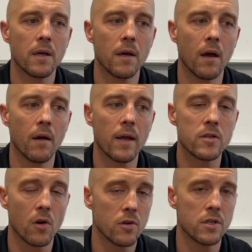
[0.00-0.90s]
uh, it's
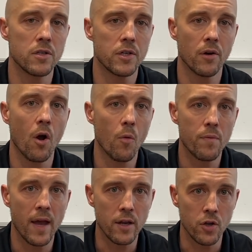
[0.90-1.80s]
our sincere hope
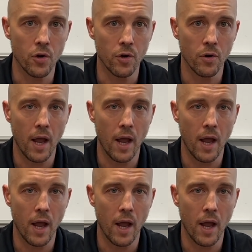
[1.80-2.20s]
that you're